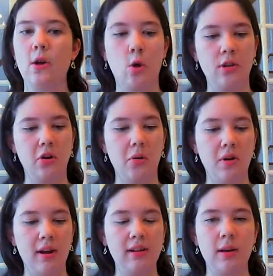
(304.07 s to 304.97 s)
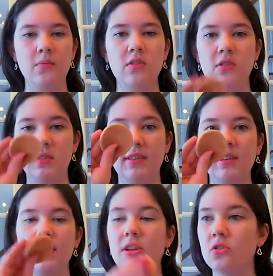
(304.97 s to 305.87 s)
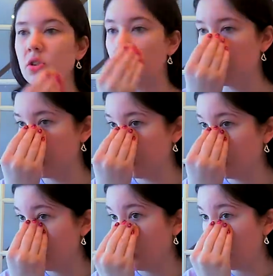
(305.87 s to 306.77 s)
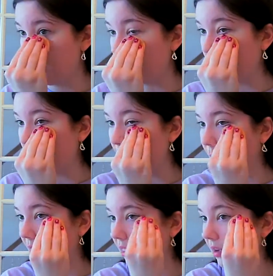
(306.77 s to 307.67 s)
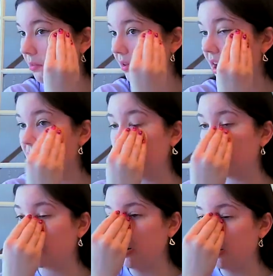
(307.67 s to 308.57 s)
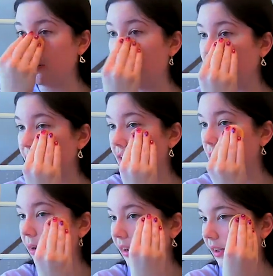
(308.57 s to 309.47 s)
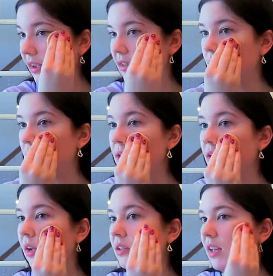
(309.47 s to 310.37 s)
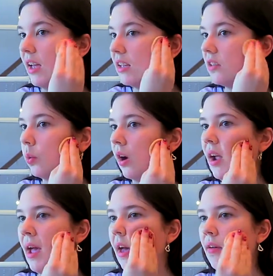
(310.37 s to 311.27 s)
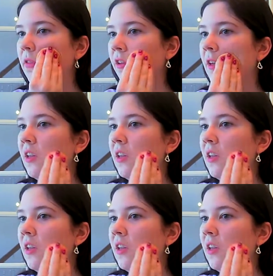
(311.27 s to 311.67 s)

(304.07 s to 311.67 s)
holy grail product. I'm just using the sponge that comes with. I'm applying the majority of the product under my eyes because that is where I have